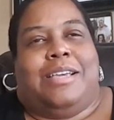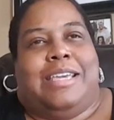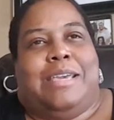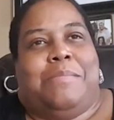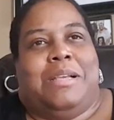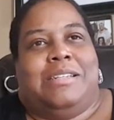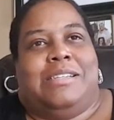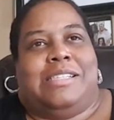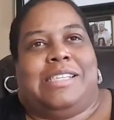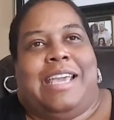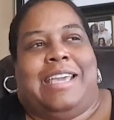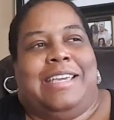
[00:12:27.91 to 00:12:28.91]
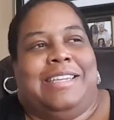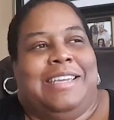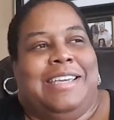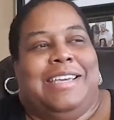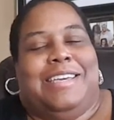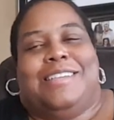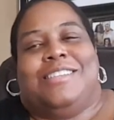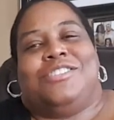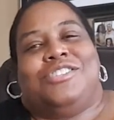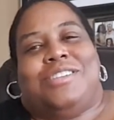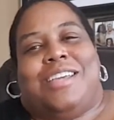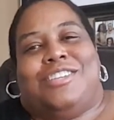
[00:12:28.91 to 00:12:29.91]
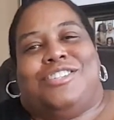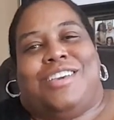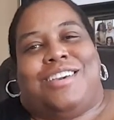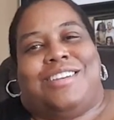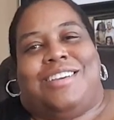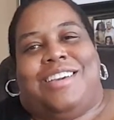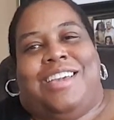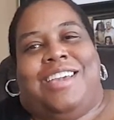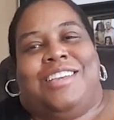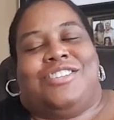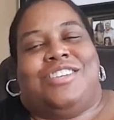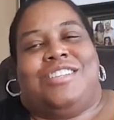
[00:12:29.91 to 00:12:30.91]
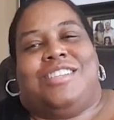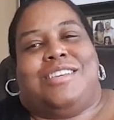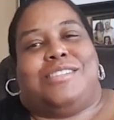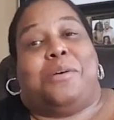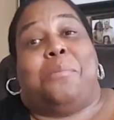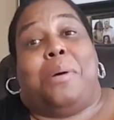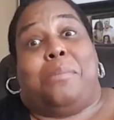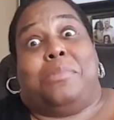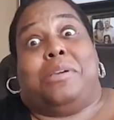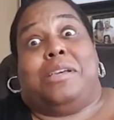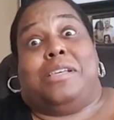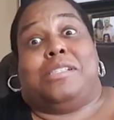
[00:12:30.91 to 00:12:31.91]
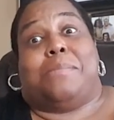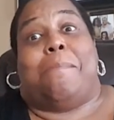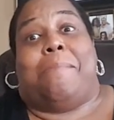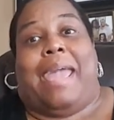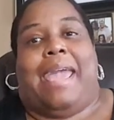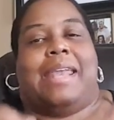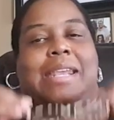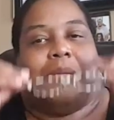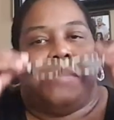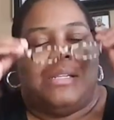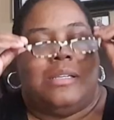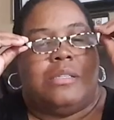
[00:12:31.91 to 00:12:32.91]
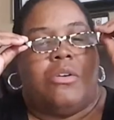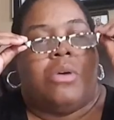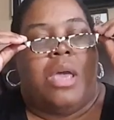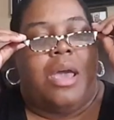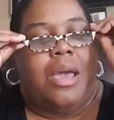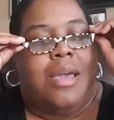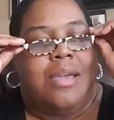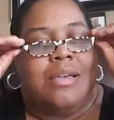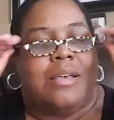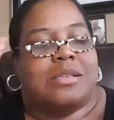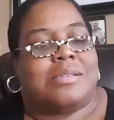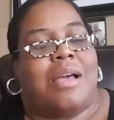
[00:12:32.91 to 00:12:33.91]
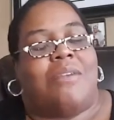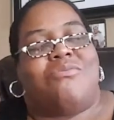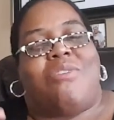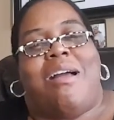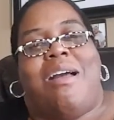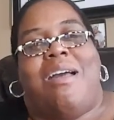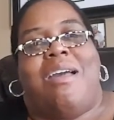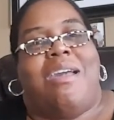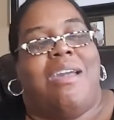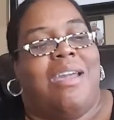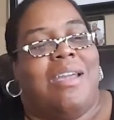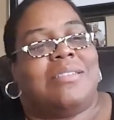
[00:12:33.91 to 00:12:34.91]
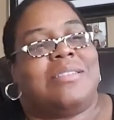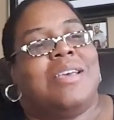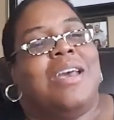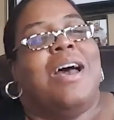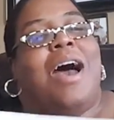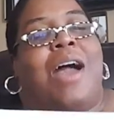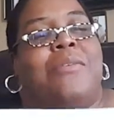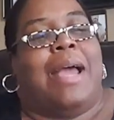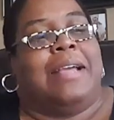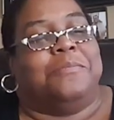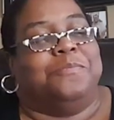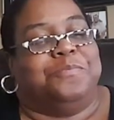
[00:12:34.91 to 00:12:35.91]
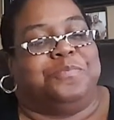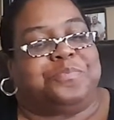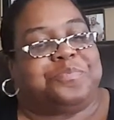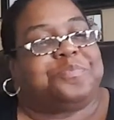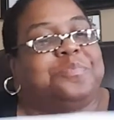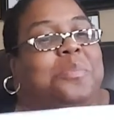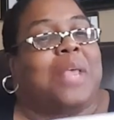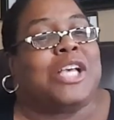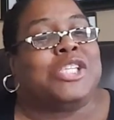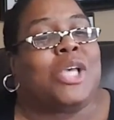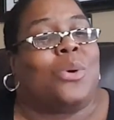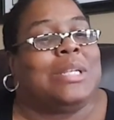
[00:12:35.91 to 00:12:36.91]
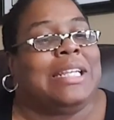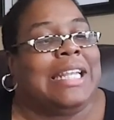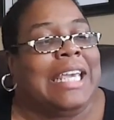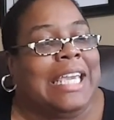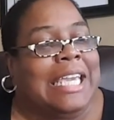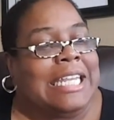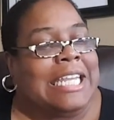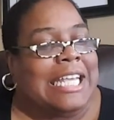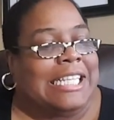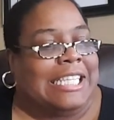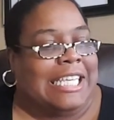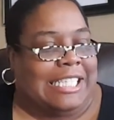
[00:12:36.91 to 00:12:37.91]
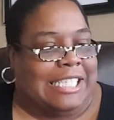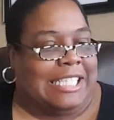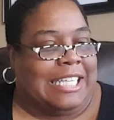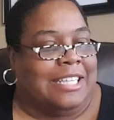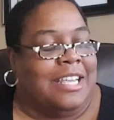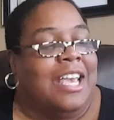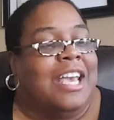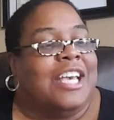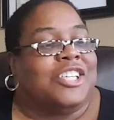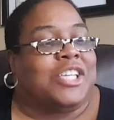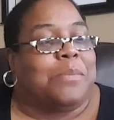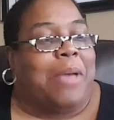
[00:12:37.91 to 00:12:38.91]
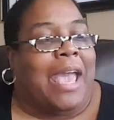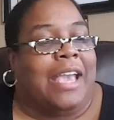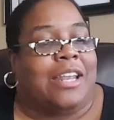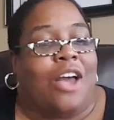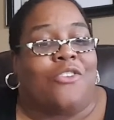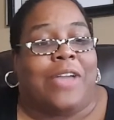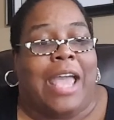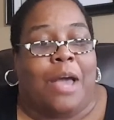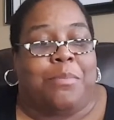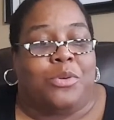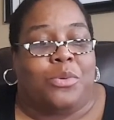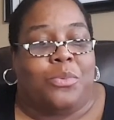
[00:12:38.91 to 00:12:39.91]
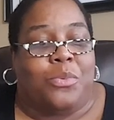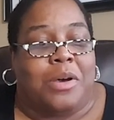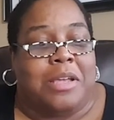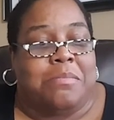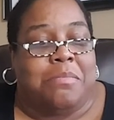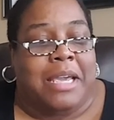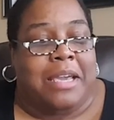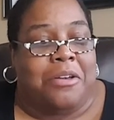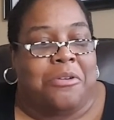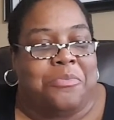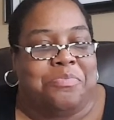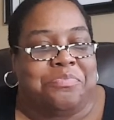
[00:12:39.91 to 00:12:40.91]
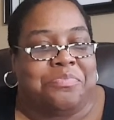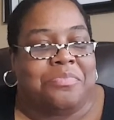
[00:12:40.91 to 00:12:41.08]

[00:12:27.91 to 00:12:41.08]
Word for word: Give me a little second. Janae's shaking her head. She thinks her mama is baddie, but it's okay. It's all right. All right. So Lynn Denson, she paid off Capital One bill